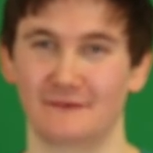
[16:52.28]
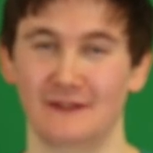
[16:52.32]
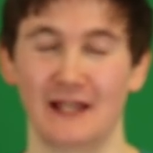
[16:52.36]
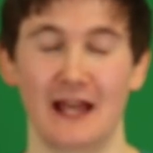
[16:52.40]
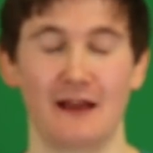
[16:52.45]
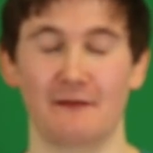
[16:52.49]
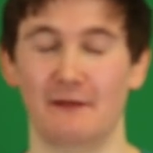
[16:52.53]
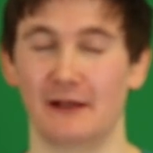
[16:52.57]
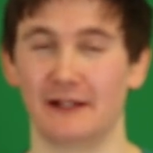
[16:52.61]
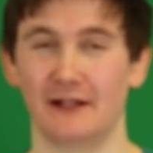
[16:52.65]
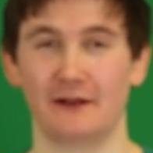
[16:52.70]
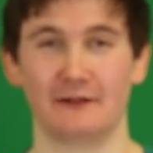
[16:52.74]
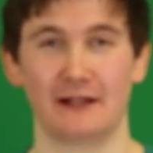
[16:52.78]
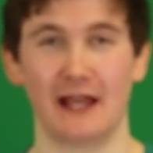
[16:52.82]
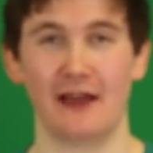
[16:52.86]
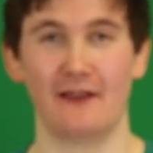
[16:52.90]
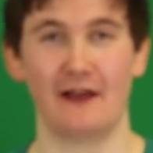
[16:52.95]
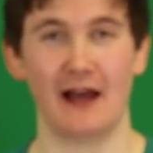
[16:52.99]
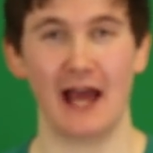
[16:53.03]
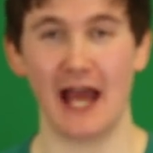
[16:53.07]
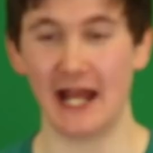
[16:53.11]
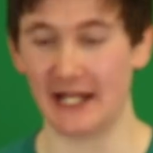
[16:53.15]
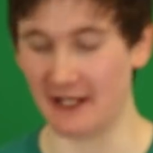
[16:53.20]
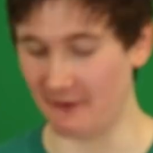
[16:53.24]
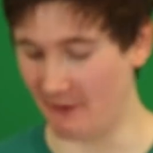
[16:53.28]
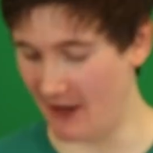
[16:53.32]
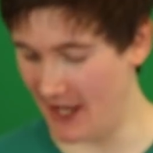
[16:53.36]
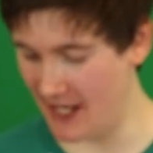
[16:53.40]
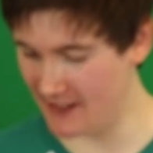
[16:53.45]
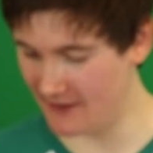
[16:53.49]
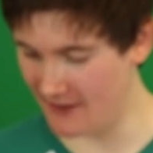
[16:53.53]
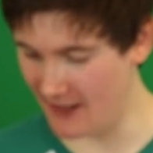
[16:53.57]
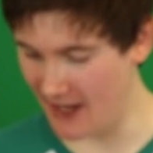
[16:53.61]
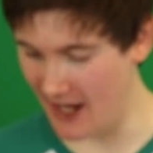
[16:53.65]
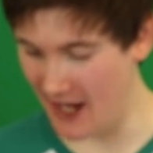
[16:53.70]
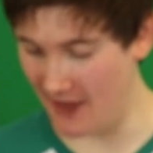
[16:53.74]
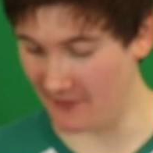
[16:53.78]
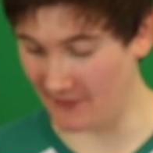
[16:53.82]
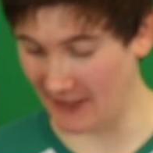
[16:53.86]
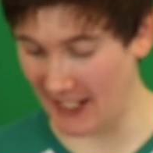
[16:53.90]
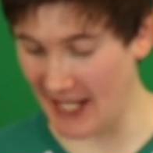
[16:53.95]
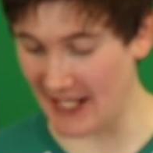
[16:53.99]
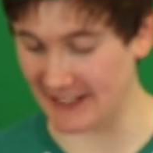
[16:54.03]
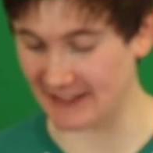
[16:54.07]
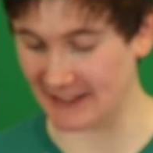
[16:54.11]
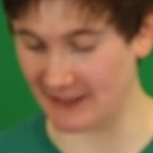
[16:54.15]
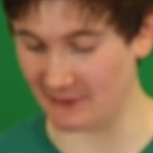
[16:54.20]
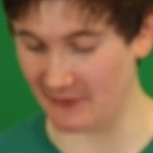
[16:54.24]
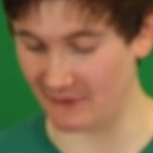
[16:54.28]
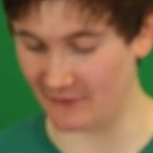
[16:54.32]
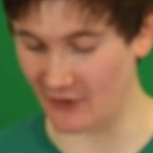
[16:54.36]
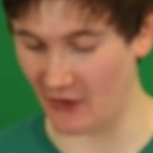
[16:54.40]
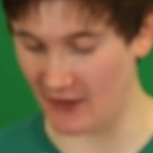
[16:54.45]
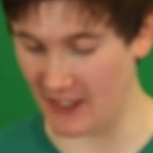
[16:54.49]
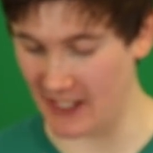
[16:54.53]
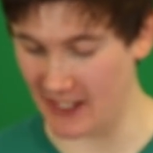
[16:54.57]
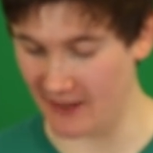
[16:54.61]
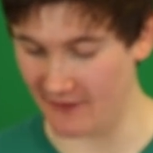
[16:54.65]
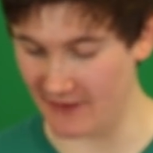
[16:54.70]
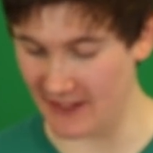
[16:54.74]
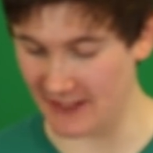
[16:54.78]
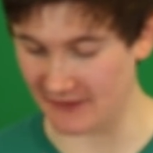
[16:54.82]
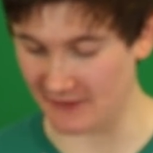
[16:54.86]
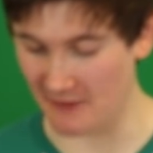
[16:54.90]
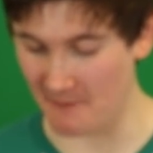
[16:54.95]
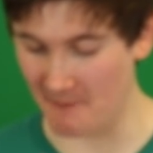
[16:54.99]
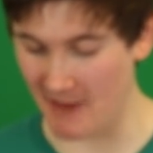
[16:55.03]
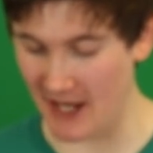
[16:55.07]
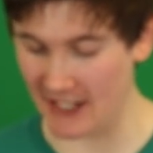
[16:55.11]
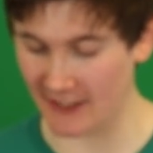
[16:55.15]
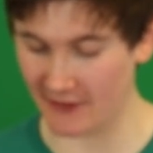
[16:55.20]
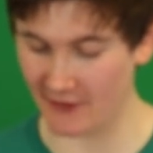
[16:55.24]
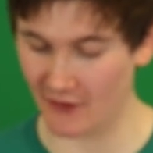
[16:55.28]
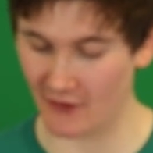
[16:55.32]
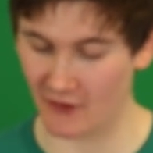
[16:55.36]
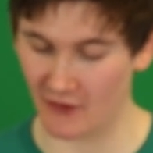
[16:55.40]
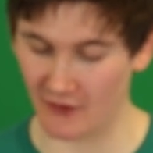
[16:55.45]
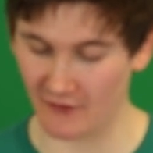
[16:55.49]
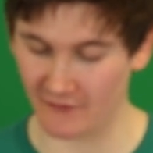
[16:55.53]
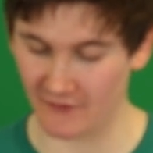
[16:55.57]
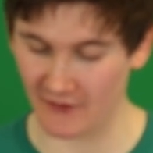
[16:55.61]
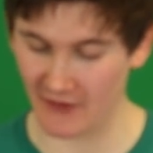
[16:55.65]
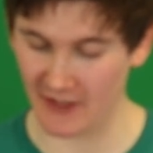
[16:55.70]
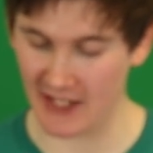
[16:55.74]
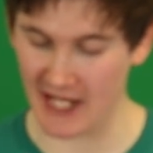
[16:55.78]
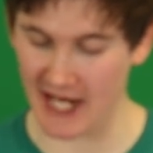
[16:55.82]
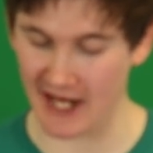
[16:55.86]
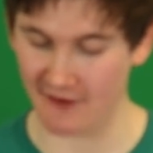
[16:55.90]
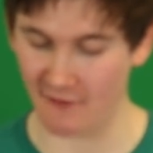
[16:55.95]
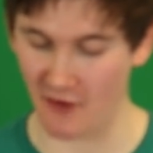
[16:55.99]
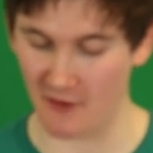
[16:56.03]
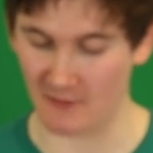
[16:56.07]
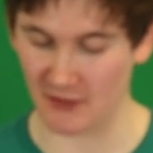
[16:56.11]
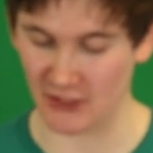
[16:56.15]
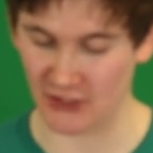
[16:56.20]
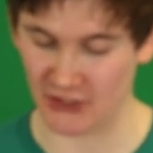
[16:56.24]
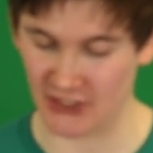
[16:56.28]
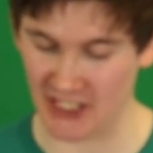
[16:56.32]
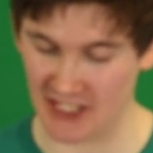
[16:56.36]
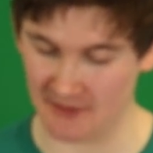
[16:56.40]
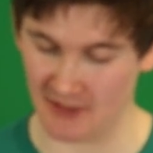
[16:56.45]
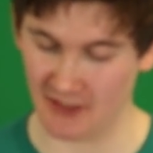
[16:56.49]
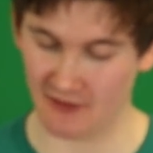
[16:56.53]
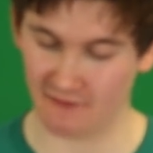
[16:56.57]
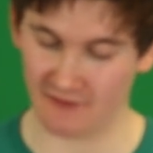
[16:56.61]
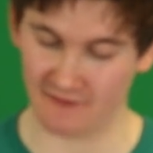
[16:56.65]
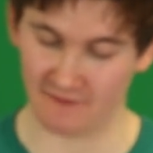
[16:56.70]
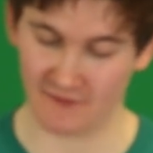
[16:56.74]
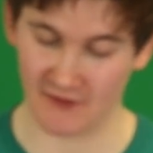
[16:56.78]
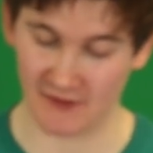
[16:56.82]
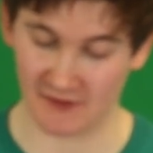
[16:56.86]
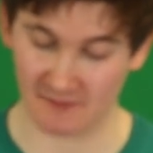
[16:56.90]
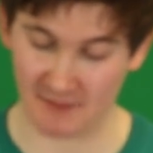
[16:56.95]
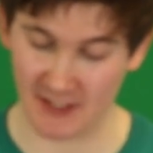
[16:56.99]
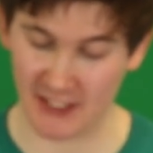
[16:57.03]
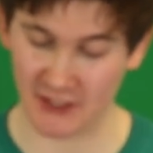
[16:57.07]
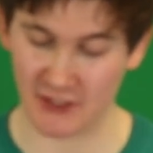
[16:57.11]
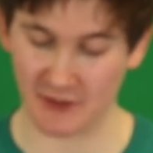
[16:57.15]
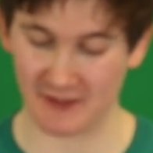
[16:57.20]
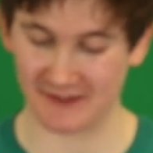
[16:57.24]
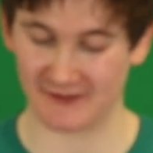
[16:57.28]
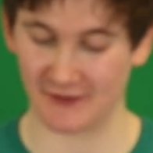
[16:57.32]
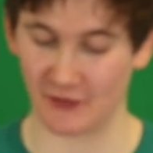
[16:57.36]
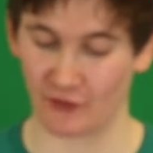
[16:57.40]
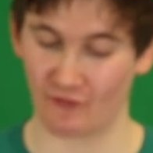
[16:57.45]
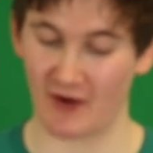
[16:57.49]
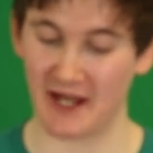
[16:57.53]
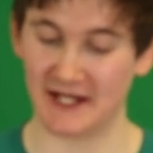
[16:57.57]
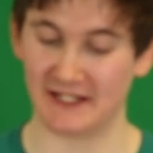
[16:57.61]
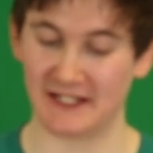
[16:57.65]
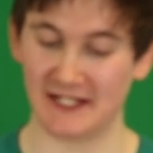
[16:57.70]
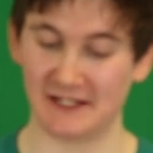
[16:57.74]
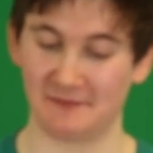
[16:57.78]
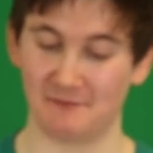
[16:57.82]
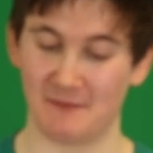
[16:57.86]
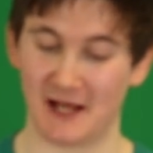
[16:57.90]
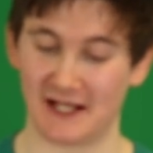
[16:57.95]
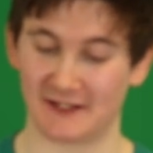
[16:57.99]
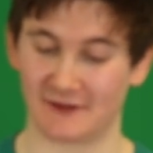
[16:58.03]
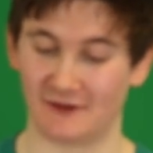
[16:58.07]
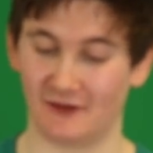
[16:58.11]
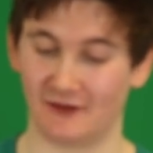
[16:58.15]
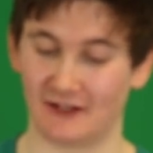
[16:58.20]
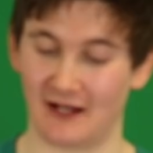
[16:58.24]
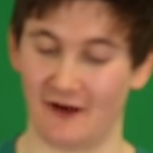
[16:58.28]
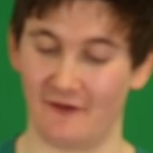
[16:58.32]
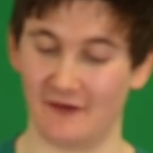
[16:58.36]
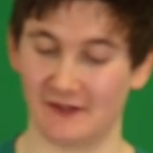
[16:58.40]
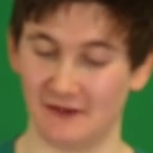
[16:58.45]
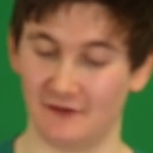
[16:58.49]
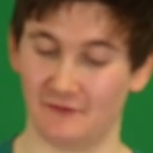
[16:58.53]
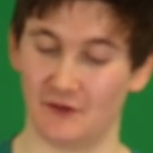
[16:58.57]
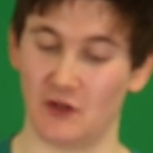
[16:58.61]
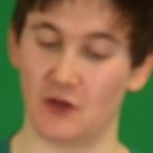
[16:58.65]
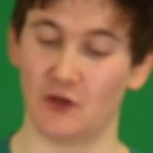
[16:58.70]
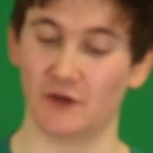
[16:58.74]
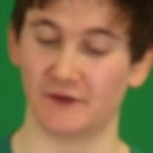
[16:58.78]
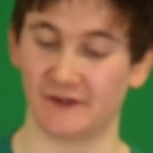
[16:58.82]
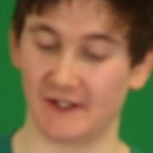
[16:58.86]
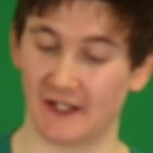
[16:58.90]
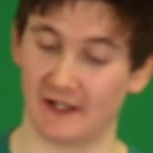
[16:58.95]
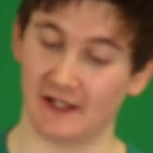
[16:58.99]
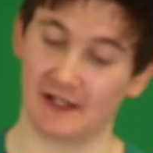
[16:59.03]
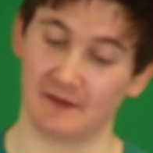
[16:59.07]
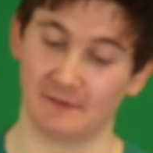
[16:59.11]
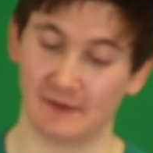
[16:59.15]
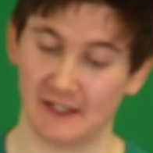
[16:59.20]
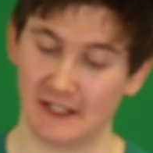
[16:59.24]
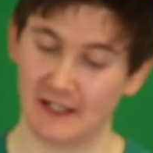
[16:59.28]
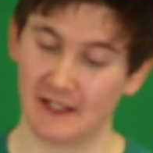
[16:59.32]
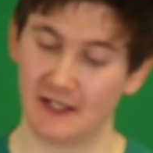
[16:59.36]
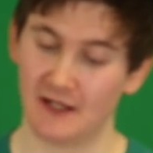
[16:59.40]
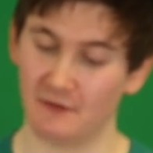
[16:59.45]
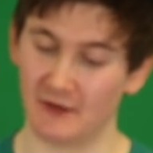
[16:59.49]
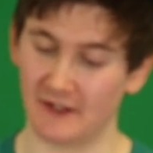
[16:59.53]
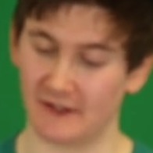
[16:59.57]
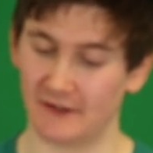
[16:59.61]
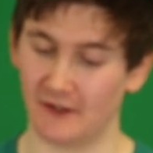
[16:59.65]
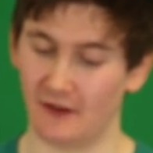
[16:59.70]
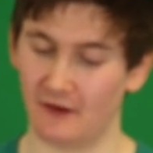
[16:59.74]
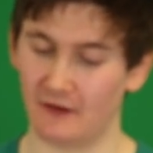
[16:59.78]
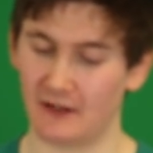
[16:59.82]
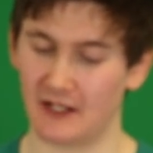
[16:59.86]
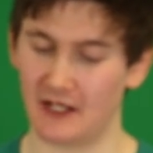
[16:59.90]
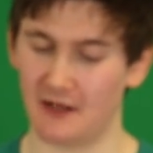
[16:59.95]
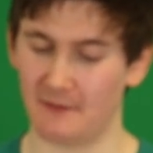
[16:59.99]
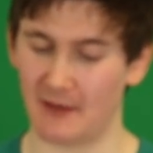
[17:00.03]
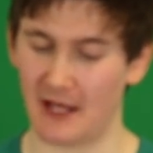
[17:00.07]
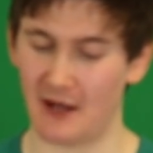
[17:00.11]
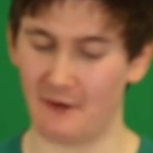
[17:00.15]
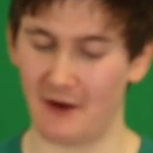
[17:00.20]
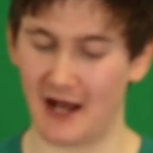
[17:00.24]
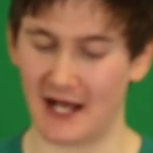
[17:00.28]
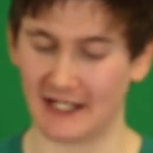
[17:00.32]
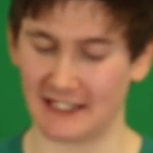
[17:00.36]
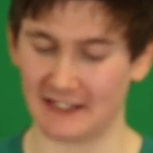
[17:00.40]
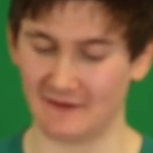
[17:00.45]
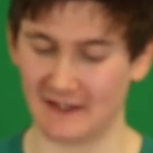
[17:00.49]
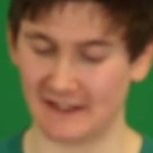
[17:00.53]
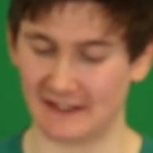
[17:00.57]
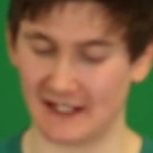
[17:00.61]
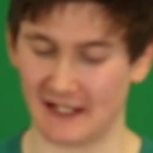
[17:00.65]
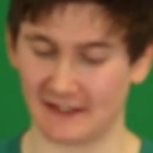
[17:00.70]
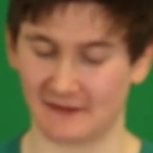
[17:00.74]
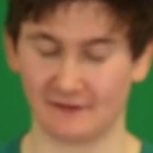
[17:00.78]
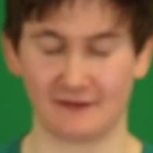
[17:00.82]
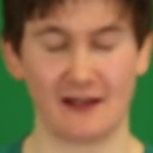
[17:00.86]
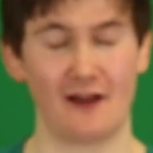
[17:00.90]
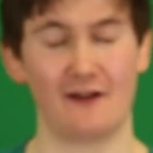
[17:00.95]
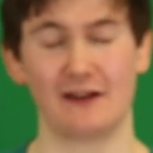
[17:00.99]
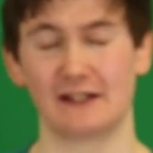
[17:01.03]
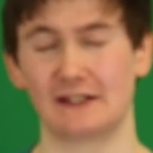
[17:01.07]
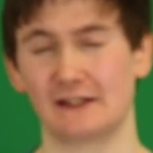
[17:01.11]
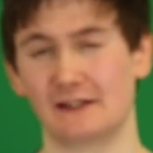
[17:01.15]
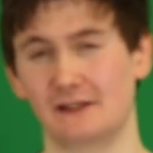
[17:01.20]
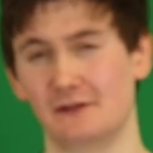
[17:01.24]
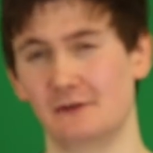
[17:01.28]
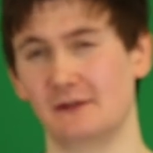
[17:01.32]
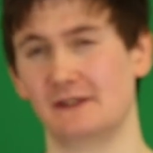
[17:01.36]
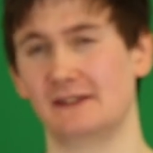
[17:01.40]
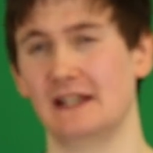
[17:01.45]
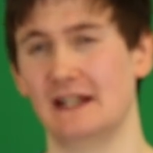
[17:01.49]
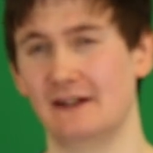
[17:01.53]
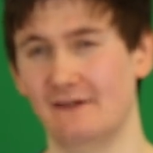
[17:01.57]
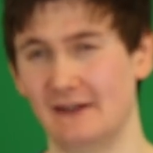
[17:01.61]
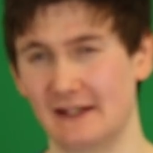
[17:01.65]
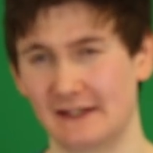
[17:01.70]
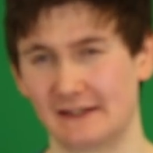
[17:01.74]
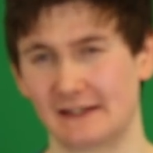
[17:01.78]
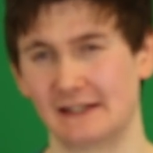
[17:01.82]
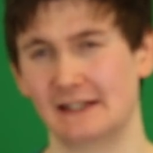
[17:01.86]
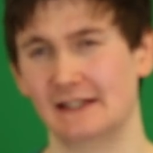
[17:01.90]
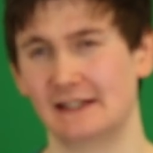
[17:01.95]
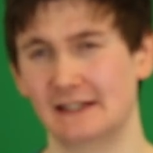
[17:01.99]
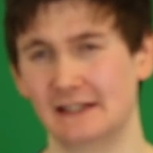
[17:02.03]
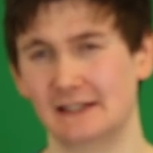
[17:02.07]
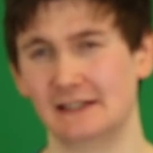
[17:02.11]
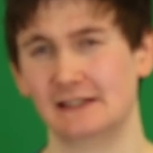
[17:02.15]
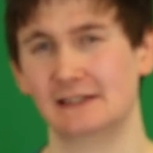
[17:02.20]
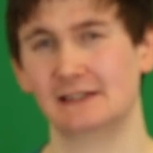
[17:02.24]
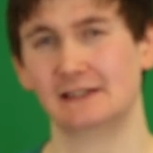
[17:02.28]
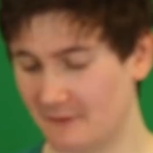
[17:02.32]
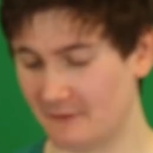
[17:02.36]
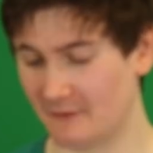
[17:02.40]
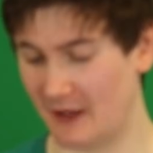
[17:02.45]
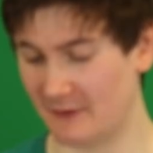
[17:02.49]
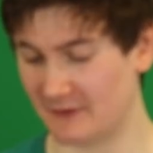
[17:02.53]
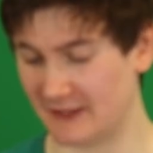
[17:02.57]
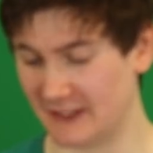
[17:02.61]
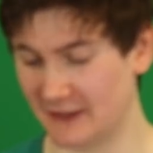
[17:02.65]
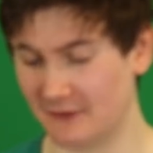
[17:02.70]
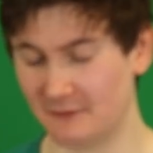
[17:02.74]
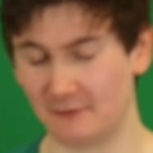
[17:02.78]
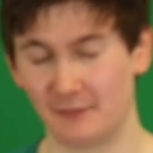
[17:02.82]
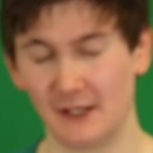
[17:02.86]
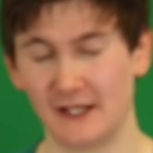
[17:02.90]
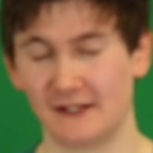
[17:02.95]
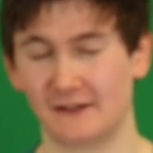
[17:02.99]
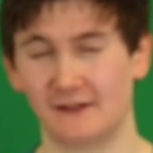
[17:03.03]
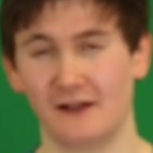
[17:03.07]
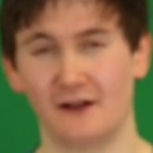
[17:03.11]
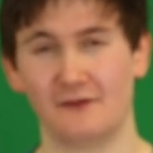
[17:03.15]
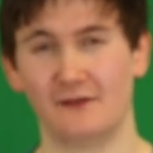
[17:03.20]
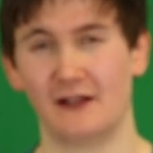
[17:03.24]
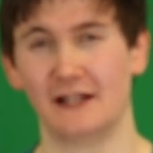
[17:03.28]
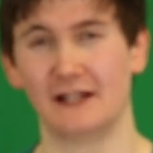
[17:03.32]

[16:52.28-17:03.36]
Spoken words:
Yeah, I don't get that. Anyway, the last thing we've got here is manga author Hiro Mishima referred to Pikachu as the greatest mascot character of all time when talking about adding these types of characters to a series. I'm still pissed off that I